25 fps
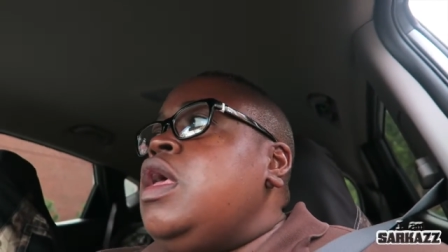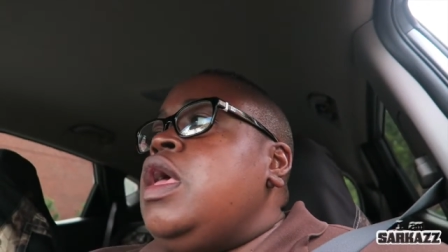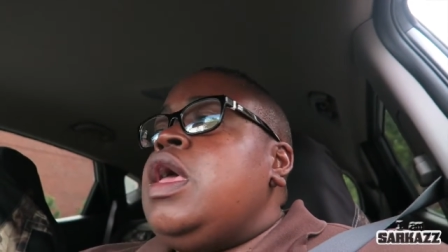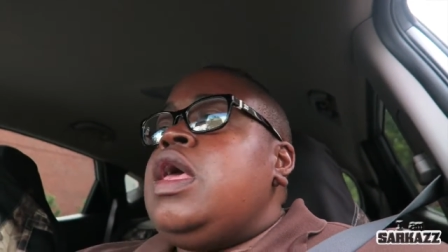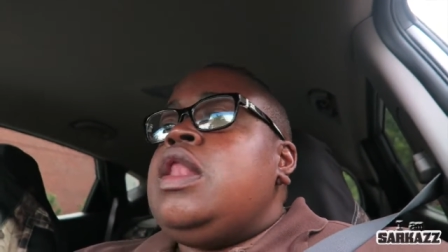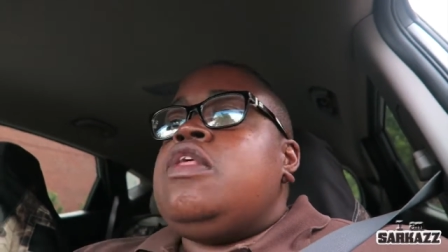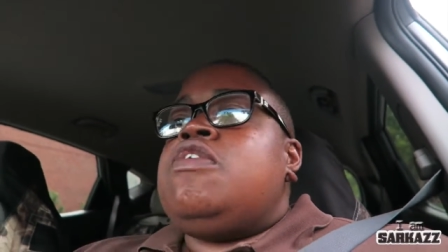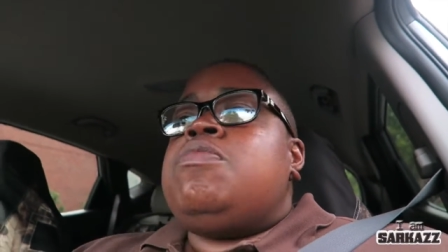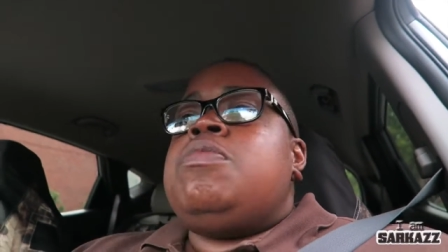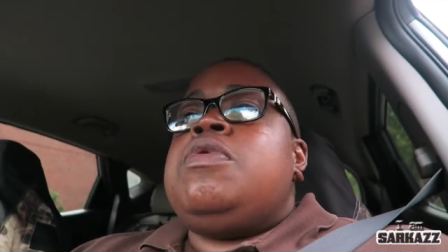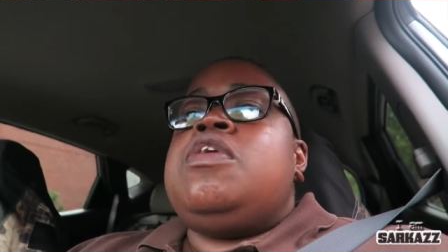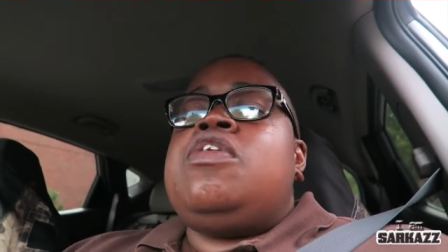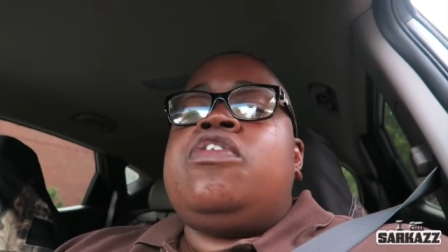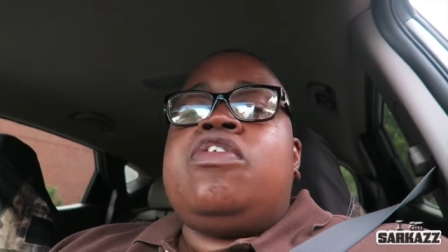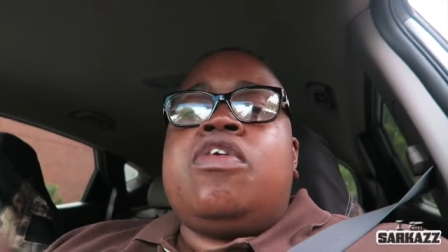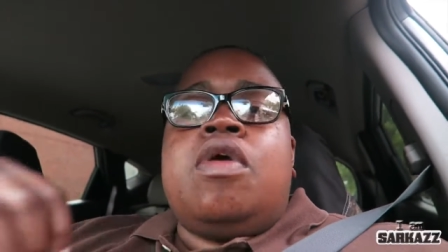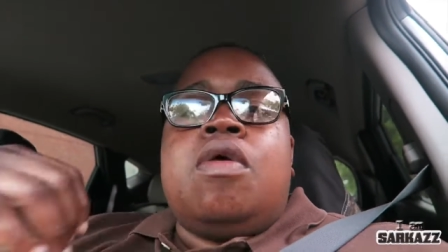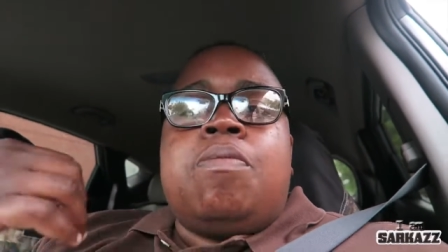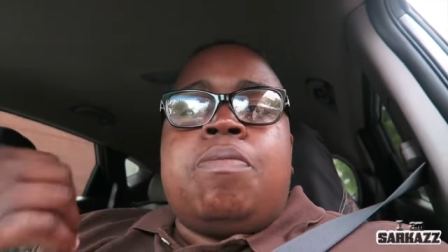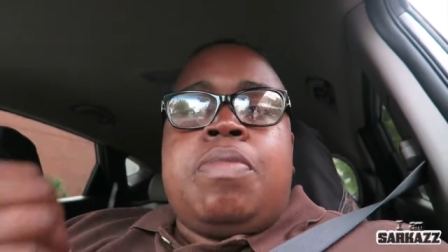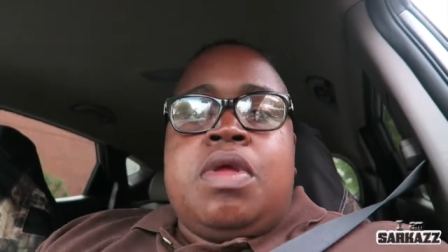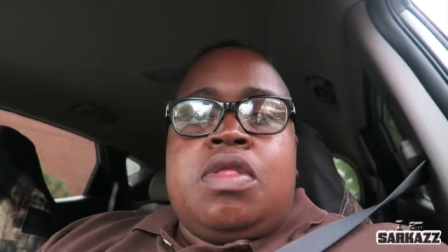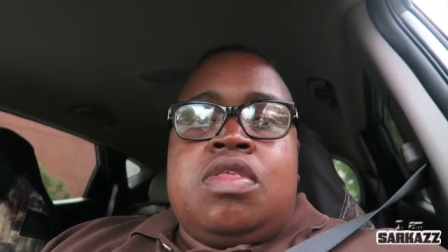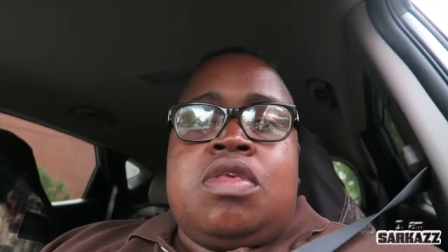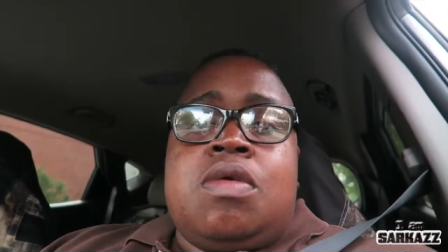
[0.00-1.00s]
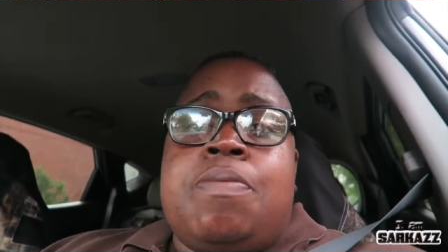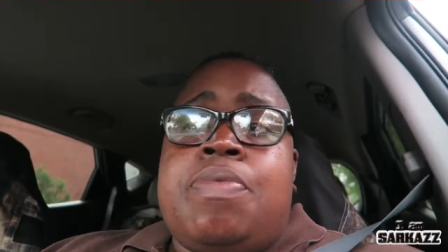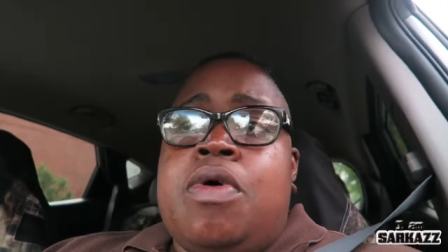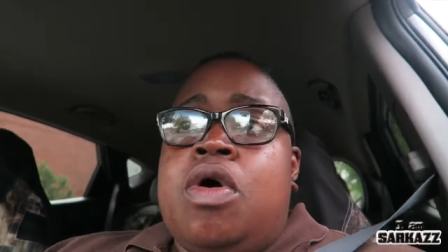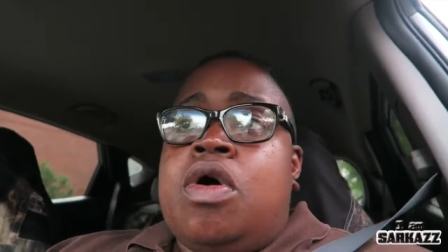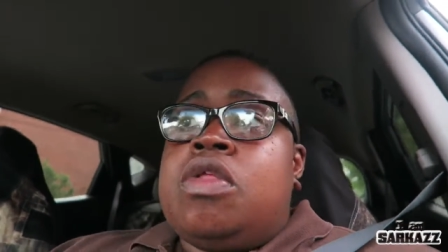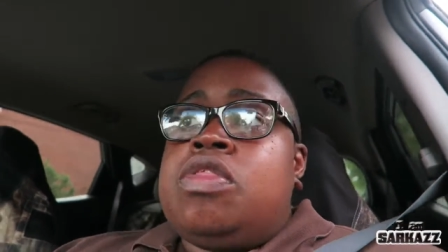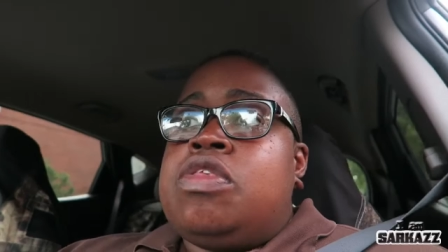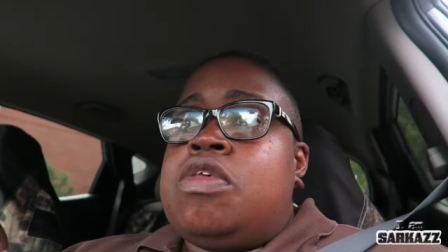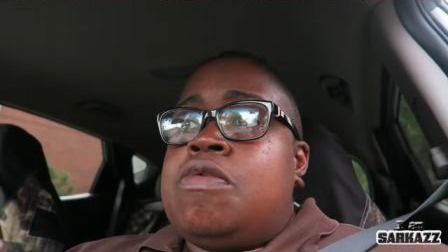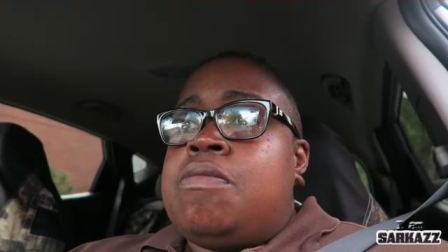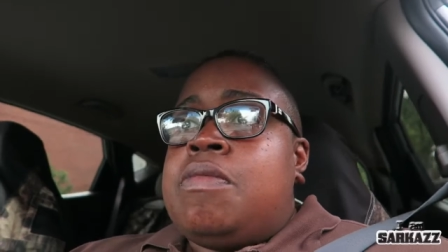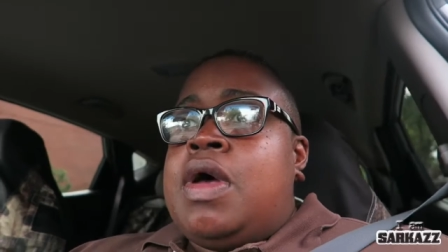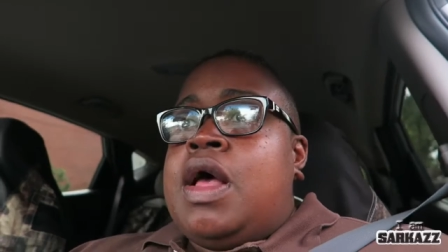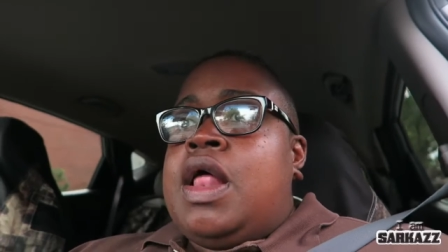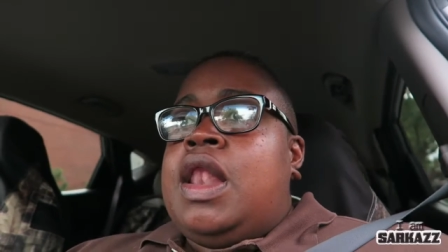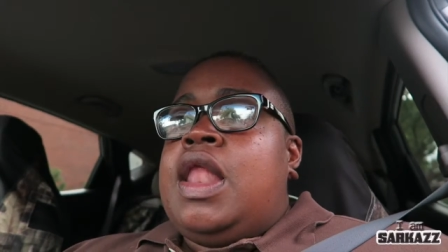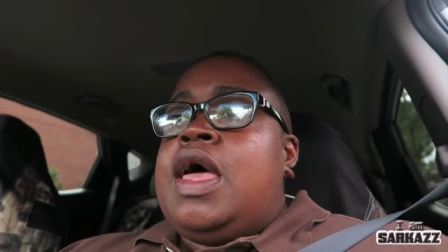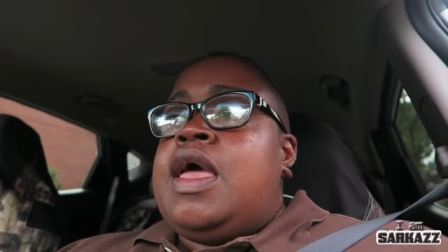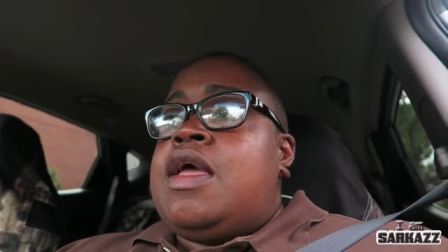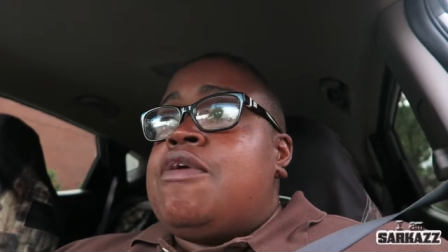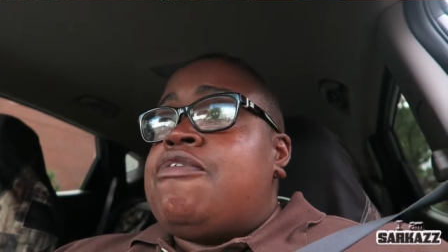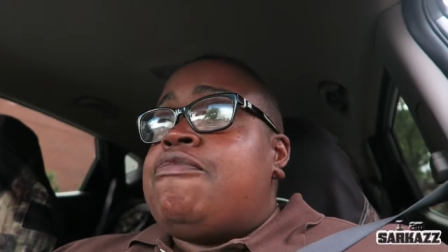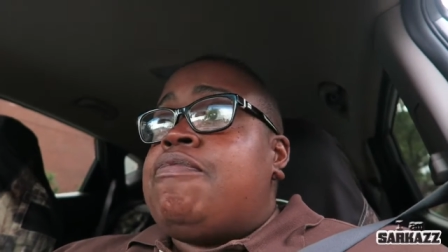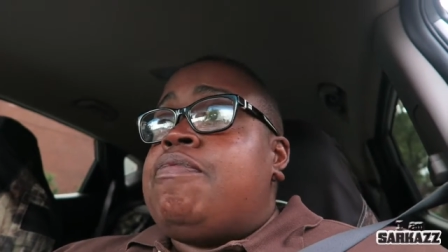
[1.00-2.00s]
And it's me sharing bits and parts of my
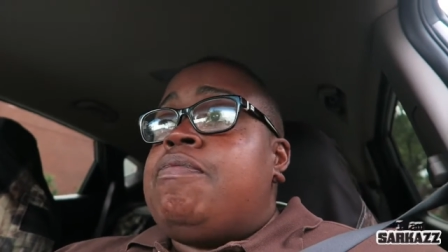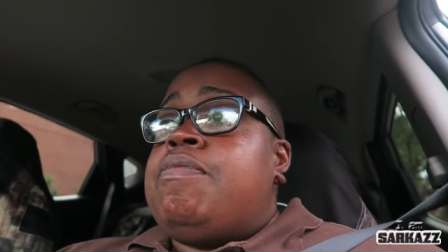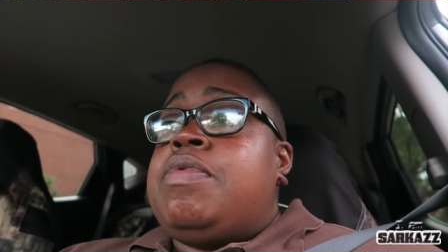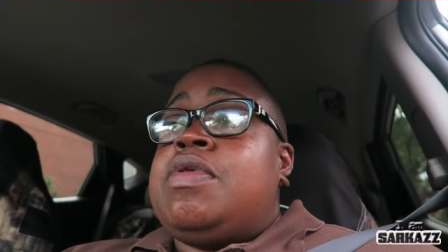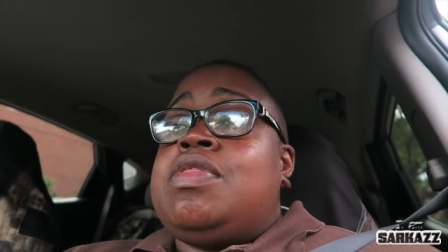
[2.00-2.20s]
life,